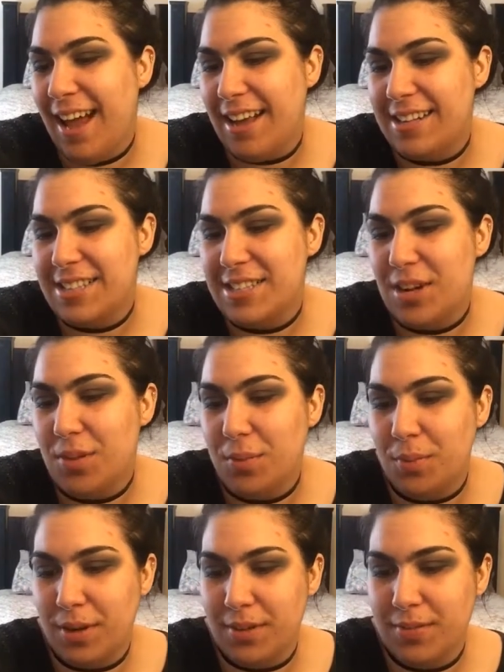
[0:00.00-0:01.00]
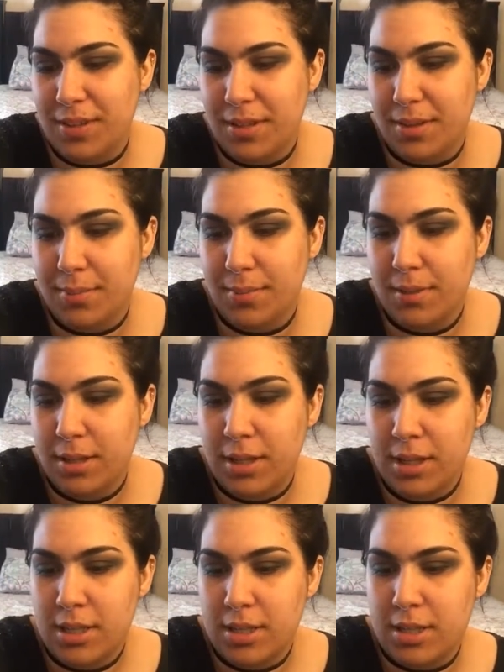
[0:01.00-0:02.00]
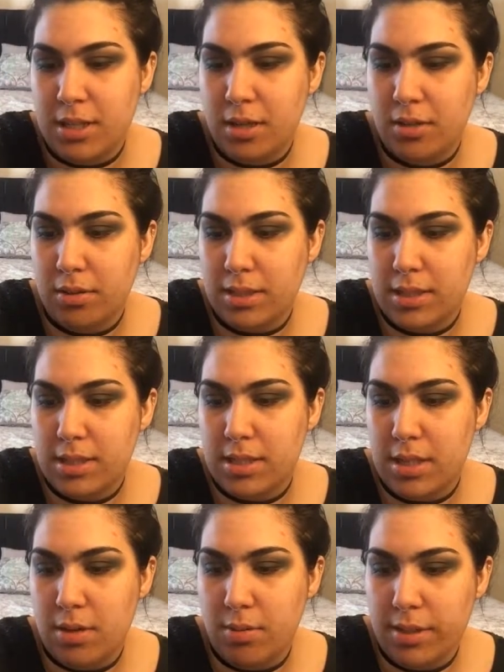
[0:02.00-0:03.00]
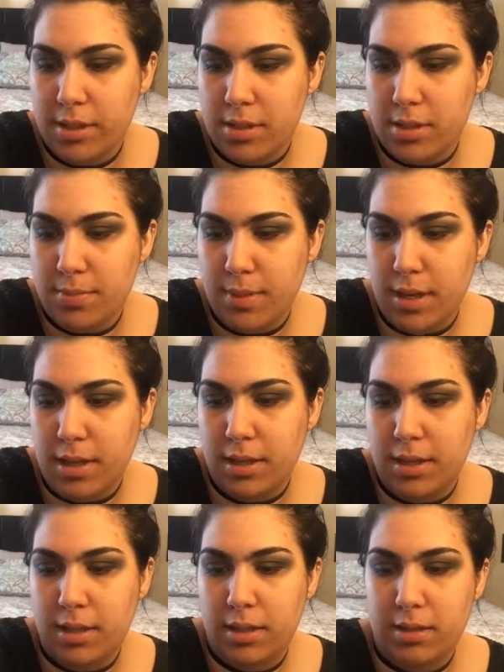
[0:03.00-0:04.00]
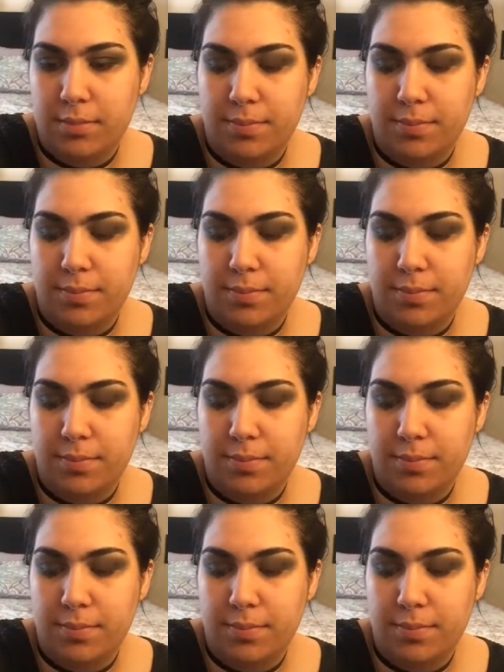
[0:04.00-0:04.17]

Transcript: I just know one of them. So let's see, where's my...